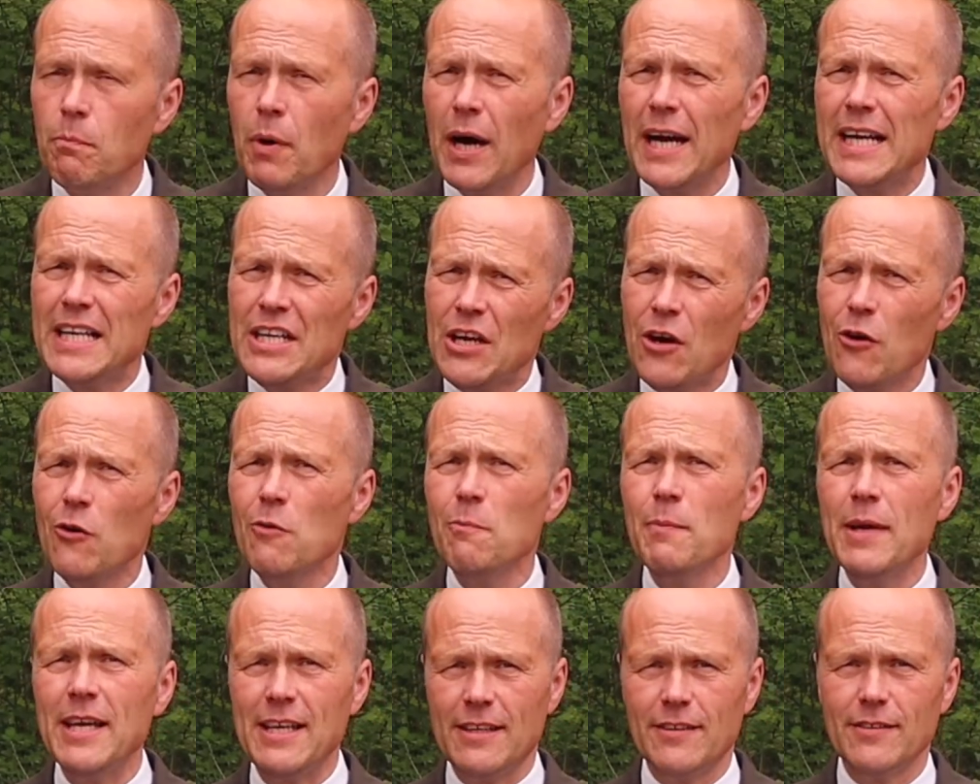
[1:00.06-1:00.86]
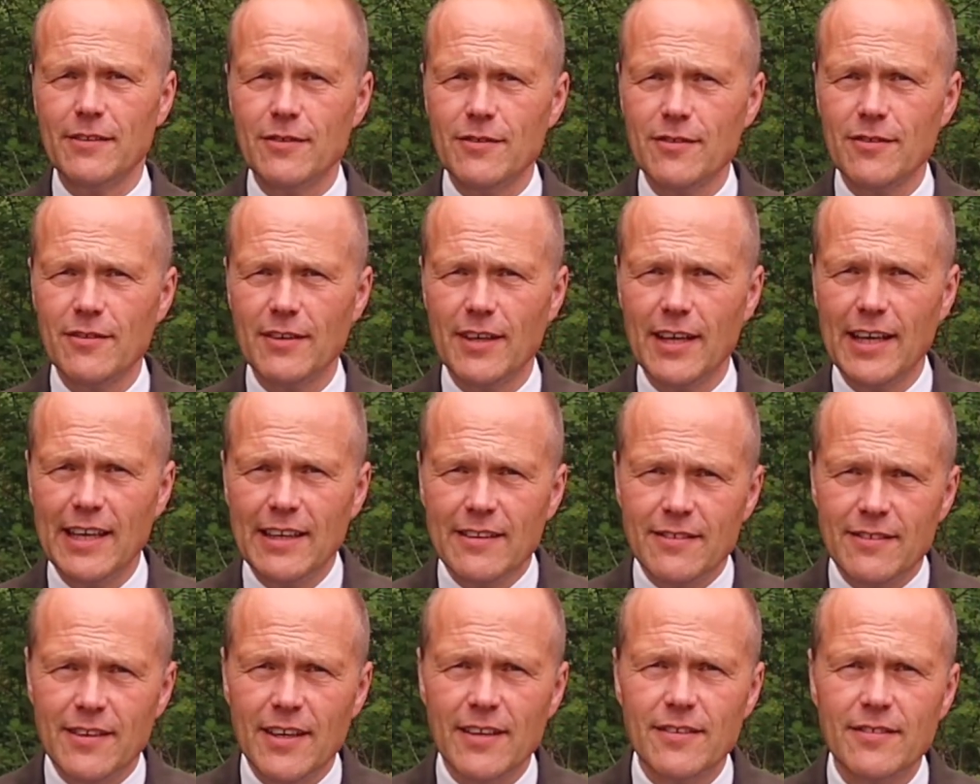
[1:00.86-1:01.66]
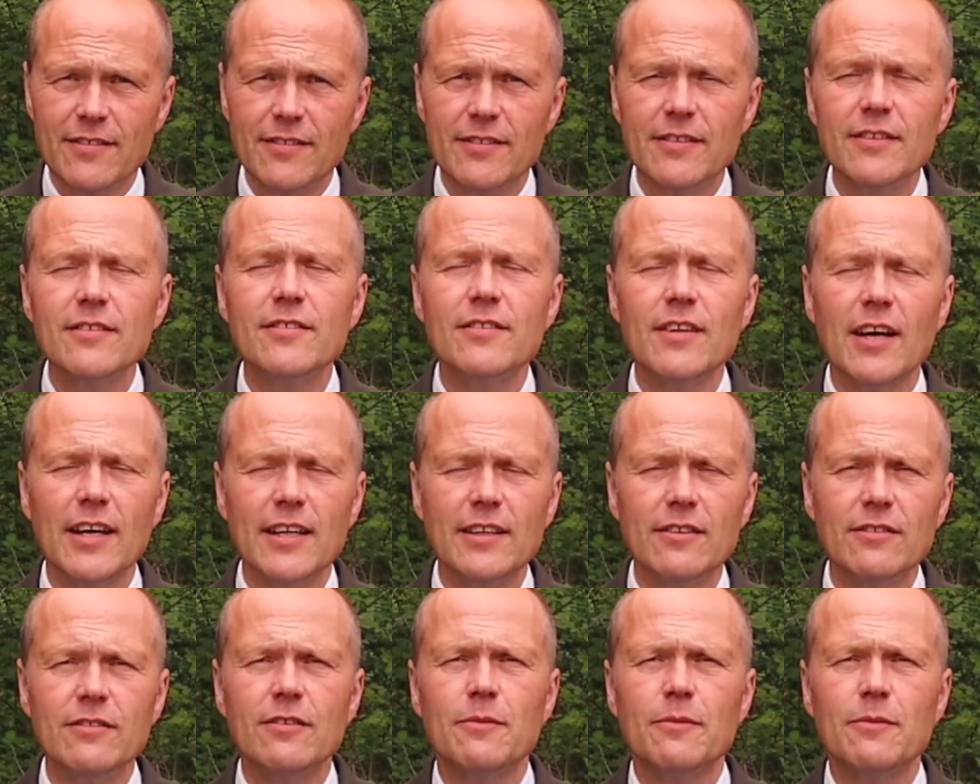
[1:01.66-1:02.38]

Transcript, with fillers: by no means is this designed